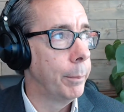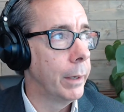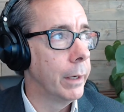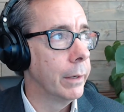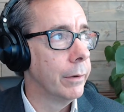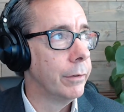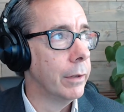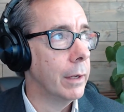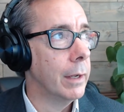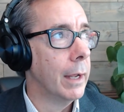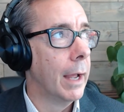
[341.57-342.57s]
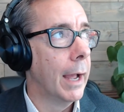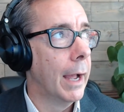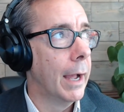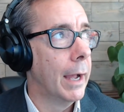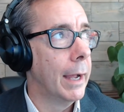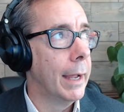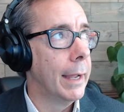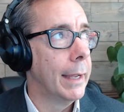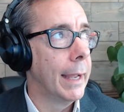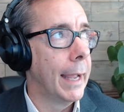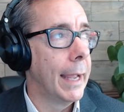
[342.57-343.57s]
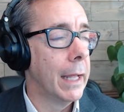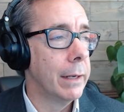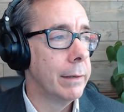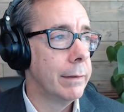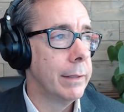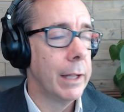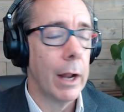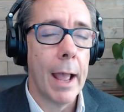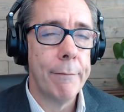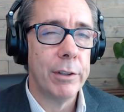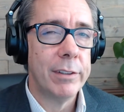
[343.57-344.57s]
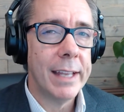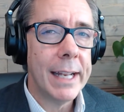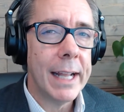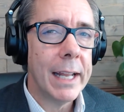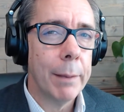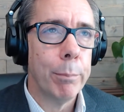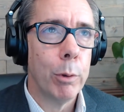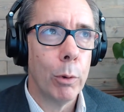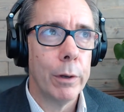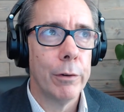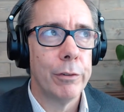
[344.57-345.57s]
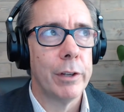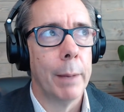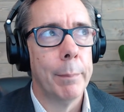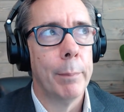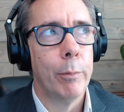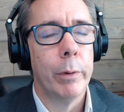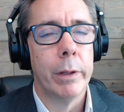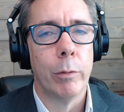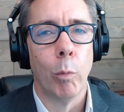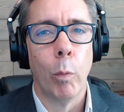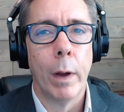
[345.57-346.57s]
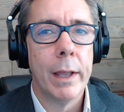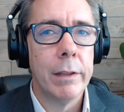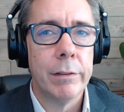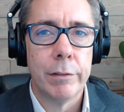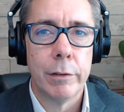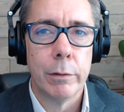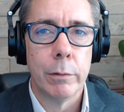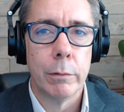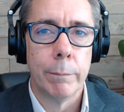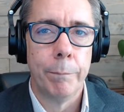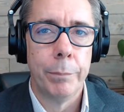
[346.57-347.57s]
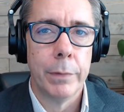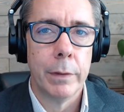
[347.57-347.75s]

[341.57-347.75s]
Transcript: peers. And have you seen any employers come up with ways to